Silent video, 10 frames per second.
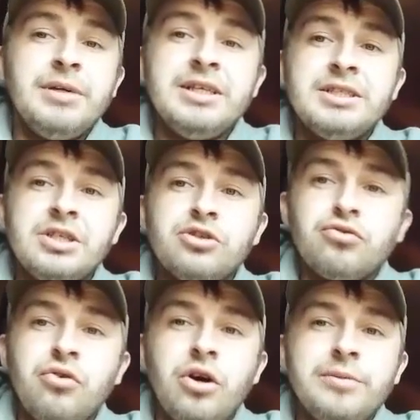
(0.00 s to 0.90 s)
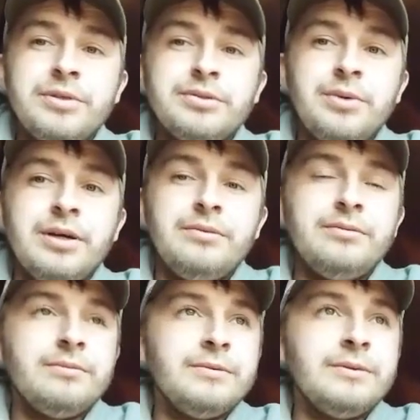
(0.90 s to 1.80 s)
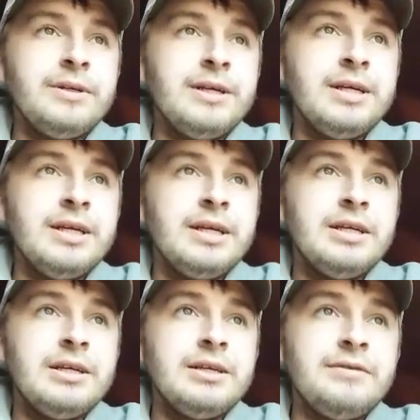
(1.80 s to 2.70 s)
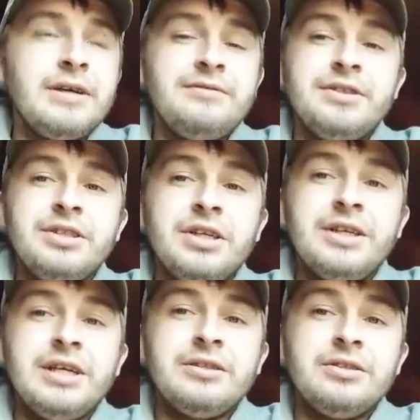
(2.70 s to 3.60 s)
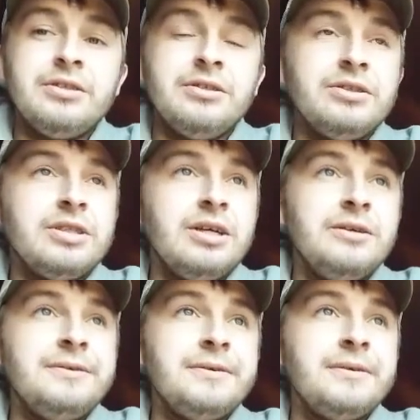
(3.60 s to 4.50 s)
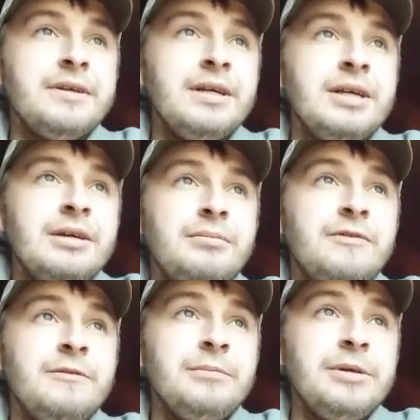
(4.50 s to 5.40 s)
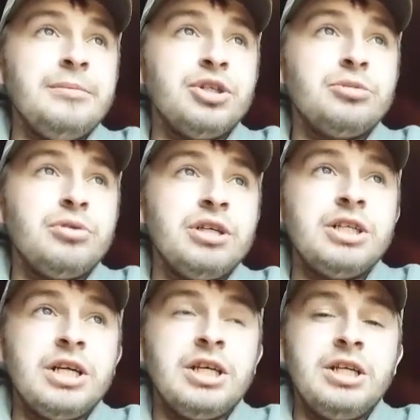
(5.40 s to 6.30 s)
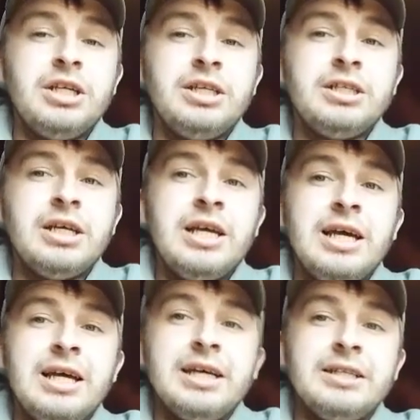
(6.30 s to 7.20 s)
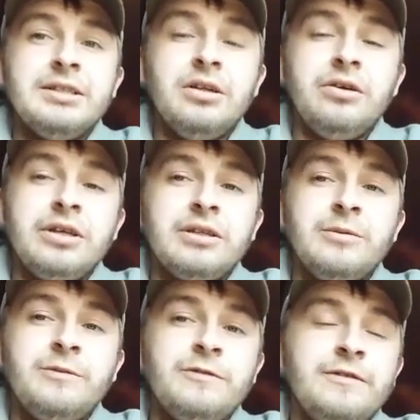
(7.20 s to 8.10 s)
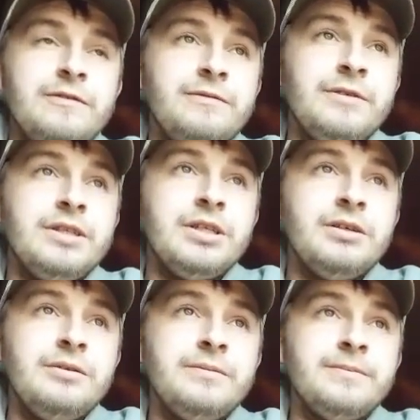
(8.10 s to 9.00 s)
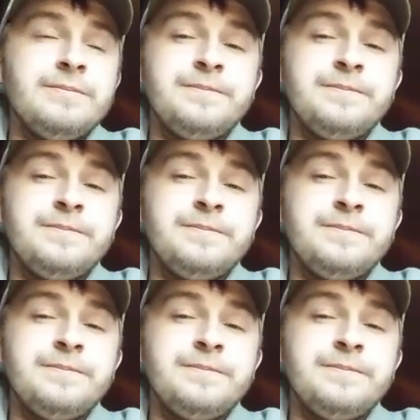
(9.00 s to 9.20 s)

Please subscribe as well. If you haven't done that, do so. It'd be much appreciated, and like the video.